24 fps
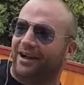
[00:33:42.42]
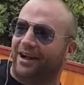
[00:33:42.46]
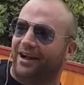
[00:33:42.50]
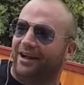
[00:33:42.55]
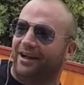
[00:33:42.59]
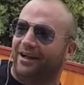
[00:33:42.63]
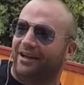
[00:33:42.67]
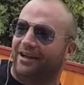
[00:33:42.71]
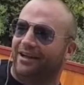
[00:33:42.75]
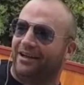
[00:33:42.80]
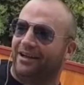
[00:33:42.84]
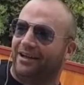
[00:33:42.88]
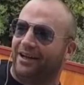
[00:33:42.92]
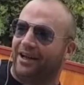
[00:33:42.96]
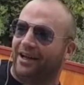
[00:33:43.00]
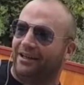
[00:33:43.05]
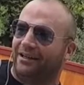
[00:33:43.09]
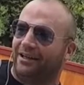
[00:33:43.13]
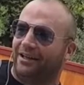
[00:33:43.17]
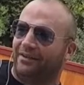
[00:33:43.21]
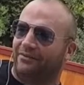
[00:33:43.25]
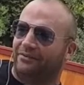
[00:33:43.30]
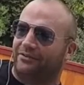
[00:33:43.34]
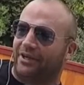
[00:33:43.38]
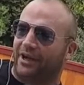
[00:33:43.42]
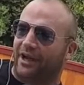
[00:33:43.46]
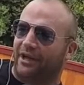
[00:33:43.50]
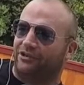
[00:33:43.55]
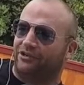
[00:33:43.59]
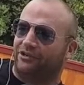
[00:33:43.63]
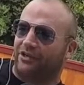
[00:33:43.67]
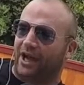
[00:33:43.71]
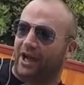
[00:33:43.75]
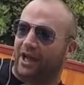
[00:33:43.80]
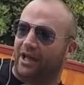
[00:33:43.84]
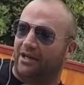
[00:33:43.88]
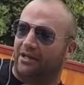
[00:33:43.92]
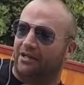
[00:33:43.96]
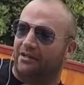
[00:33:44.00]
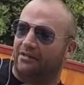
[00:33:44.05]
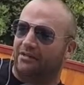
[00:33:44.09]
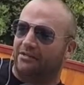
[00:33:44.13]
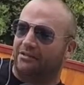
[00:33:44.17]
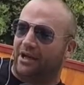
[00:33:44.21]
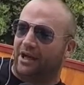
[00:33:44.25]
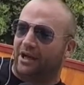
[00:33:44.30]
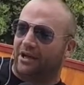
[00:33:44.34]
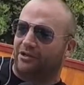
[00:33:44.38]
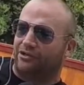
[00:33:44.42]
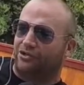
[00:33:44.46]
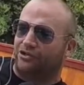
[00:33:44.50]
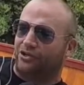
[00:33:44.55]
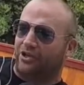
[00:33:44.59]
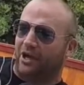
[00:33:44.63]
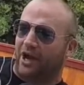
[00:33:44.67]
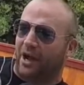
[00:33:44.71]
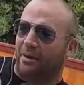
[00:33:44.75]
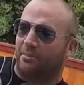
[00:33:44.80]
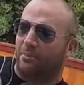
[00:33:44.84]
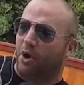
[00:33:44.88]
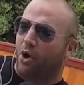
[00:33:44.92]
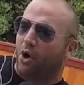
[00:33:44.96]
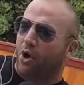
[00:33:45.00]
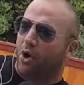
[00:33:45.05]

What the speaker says: I love chatting, talking shop.